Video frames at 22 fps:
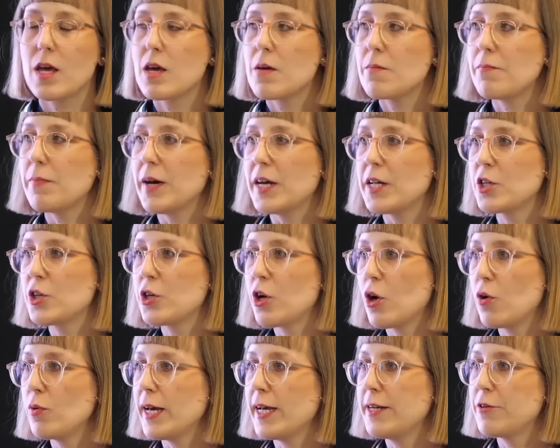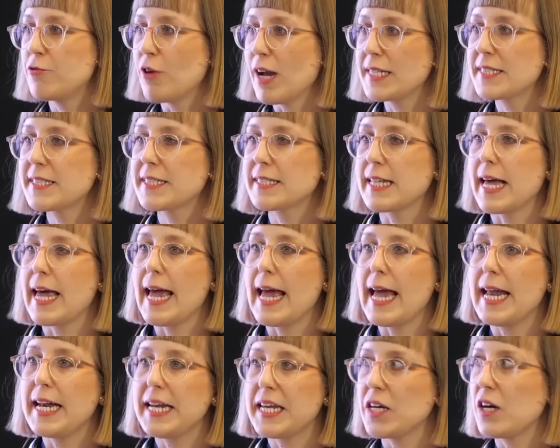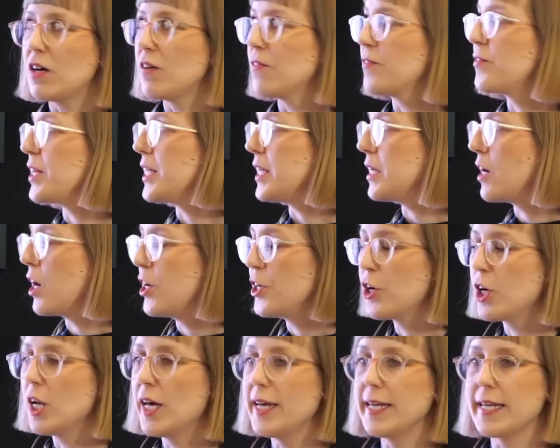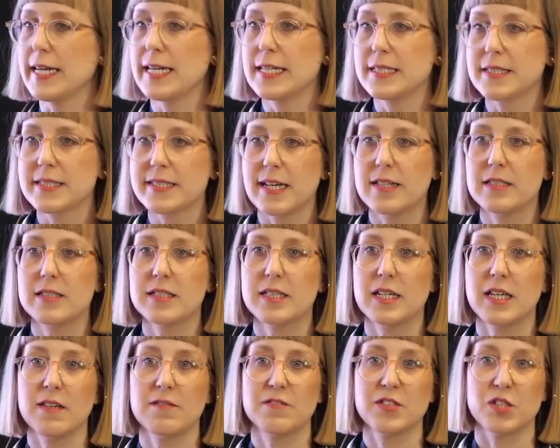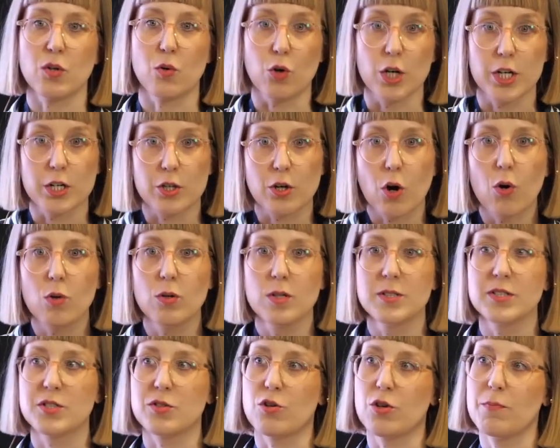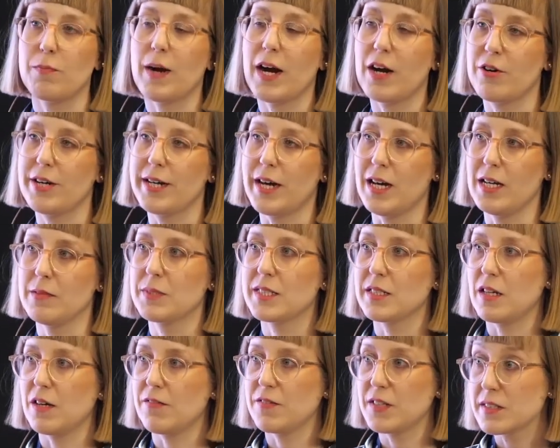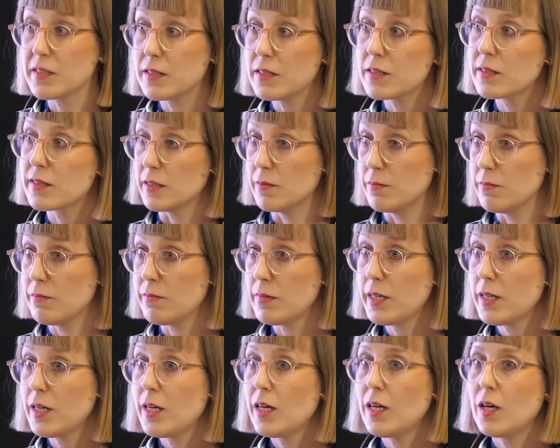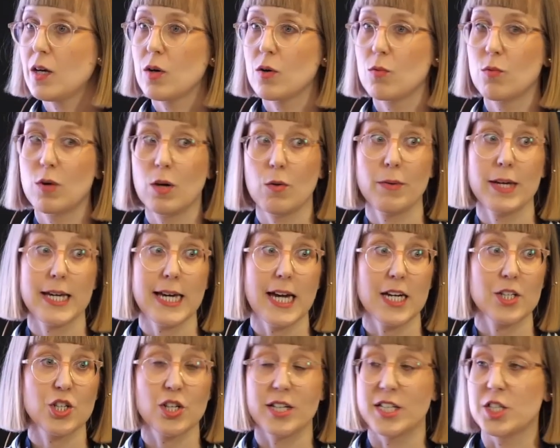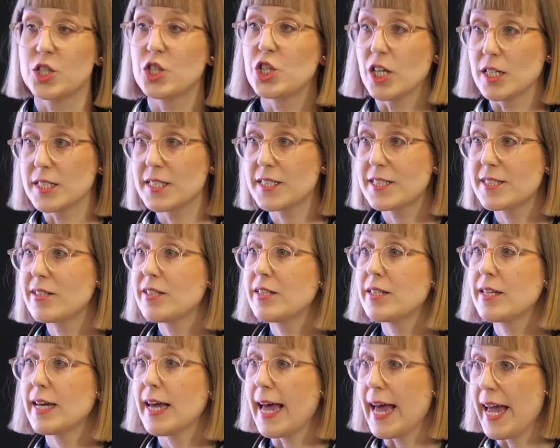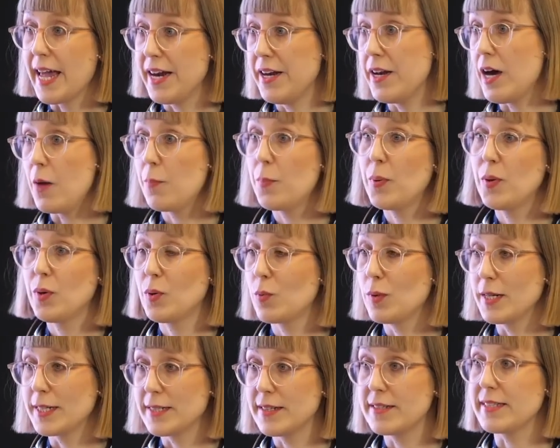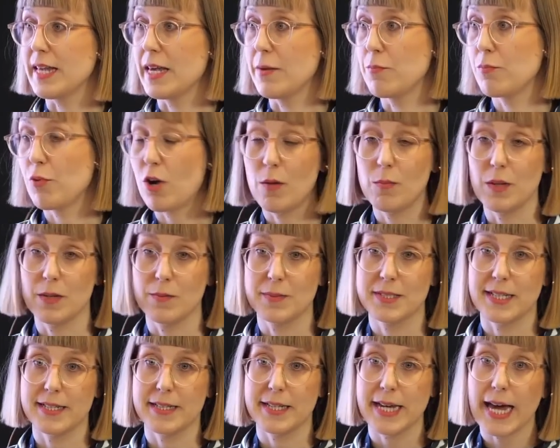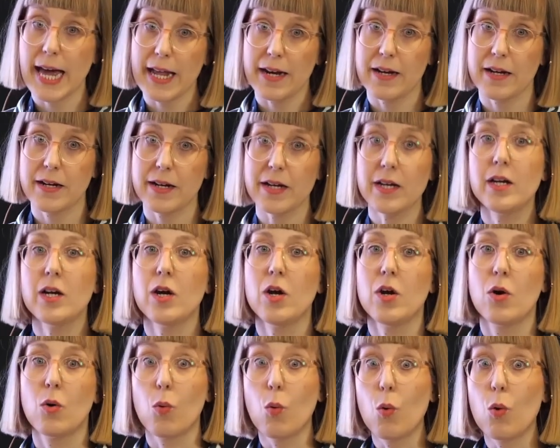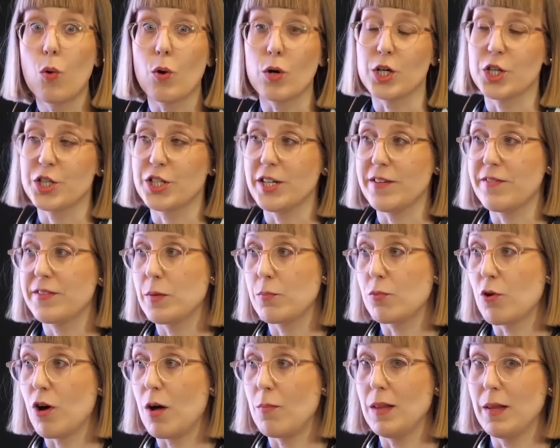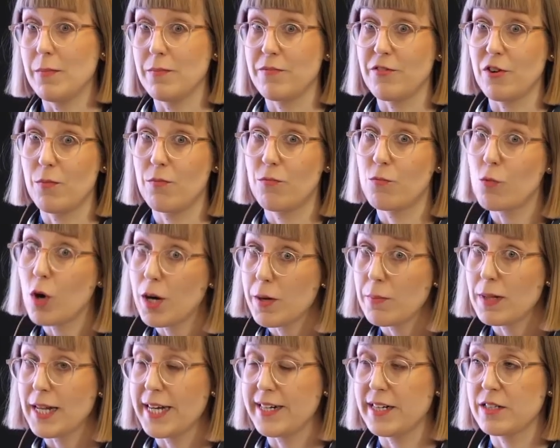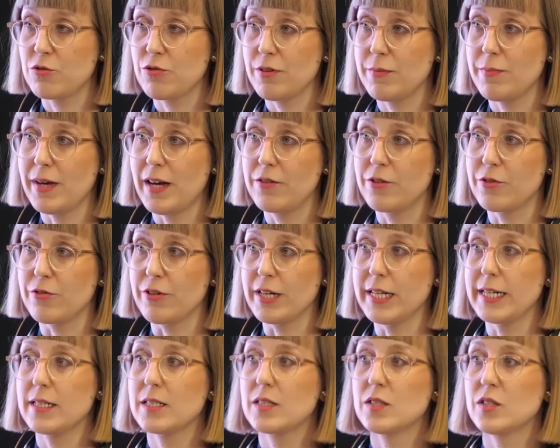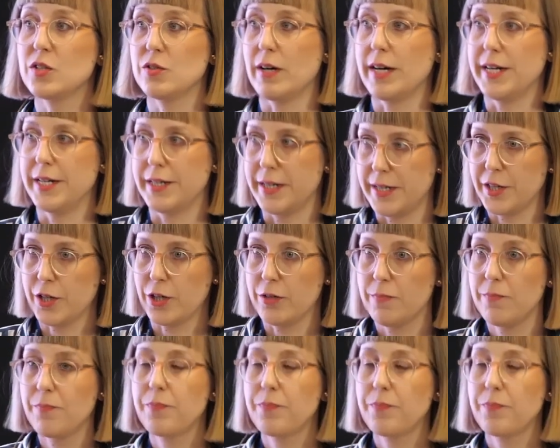but don't address any of the underlying incentives or goals or paradigms of the system, will we actually just end up with the same problems in the end, or shift the problem from one planetary boundary to another?